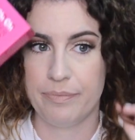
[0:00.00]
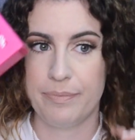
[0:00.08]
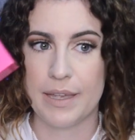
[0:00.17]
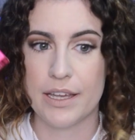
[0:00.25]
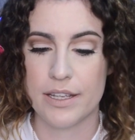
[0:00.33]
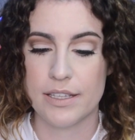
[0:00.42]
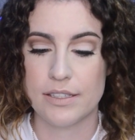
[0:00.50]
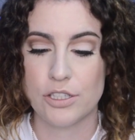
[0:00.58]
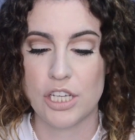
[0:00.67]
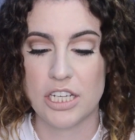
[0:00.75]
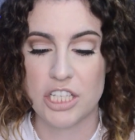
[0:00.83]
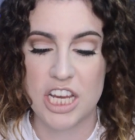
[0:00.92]
because
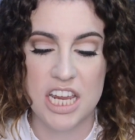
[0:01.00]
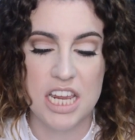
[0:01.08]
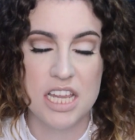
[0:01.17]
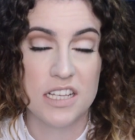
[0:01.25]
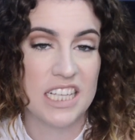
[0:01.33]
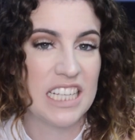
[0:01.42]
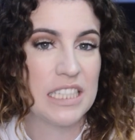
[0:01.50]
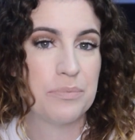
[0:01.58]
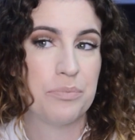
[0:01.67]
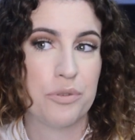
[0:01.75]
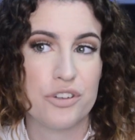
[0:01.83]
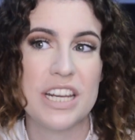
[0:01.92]
Chi-Chi is
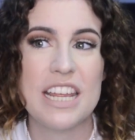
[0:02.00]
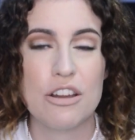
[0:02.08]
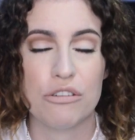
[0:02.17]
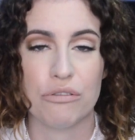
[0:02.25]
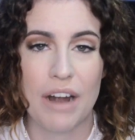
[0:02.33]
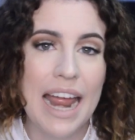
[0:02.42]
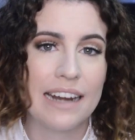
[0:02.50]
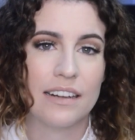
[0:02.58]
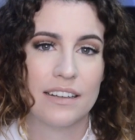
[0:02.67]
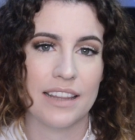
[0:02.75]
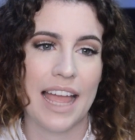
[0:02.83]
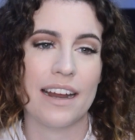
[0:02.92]
pretty great.
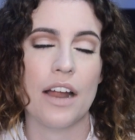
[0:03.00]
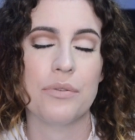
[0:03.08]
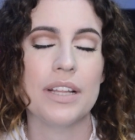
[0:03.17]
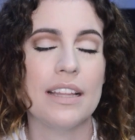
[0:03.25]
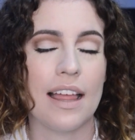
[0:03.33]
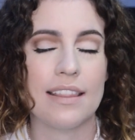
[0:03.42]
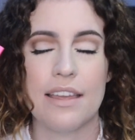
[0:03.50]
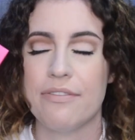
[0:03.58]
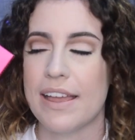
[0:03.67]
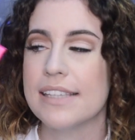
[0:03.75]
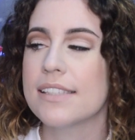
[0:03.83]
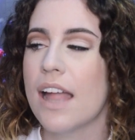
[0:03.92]
Like, I really like their
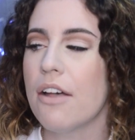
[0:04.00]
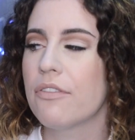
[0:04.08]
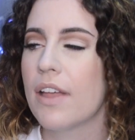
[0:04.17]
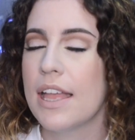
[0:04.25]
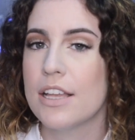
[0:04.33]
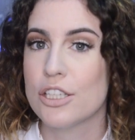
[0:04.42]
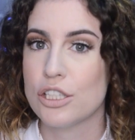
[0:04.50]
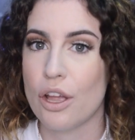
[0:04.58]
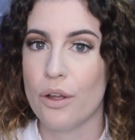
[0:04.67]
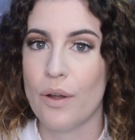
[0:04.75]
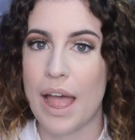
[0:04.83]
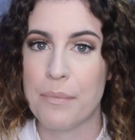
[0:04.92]
face stuff.
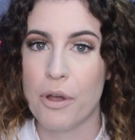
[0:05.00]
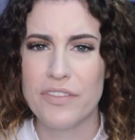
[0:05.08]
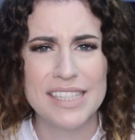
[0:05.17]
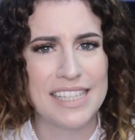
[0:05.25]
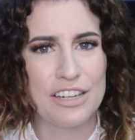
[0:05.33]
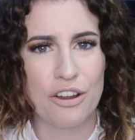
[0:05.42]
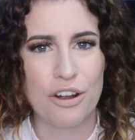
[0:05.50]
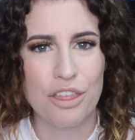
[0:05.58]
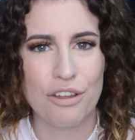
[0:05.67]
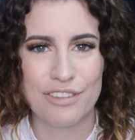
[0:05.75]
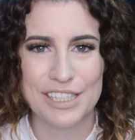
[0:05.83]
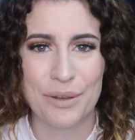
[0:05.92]
So I'm obviously not going
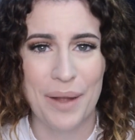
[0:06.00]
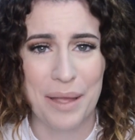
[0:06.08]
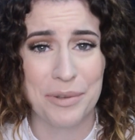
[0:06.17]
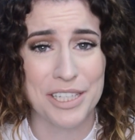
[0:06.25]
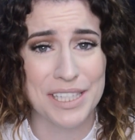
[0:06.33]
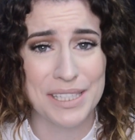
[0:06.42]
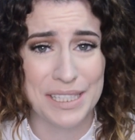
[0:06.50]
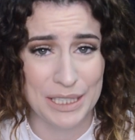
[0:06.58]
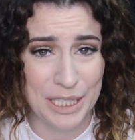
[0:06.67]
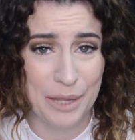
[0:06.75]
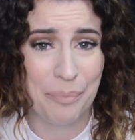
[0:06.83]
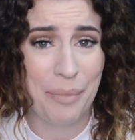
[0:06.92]
to throw this away because it's still in the